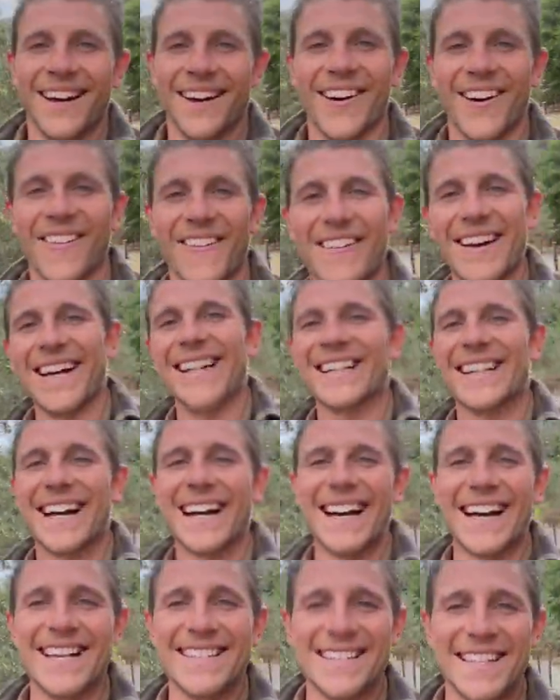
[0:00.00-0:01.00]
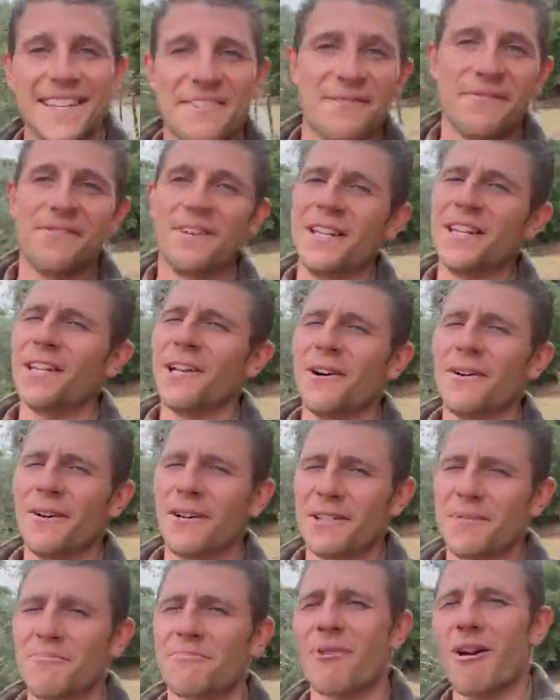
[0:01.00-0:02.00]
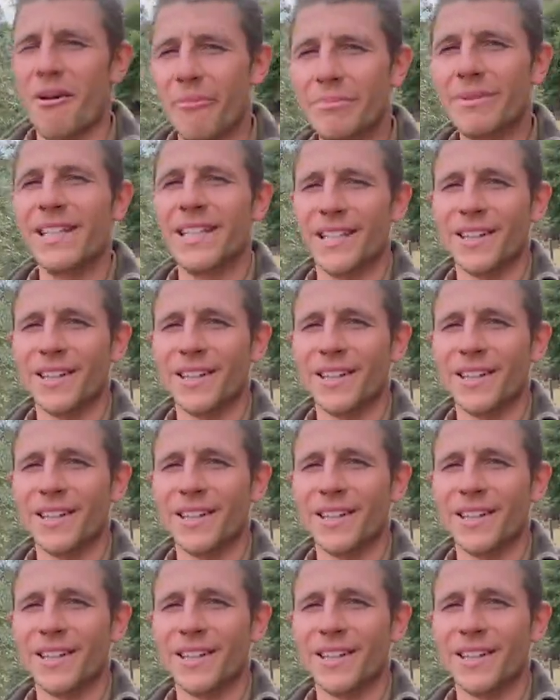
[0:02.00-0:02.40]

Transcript: All right, guys, this video is probably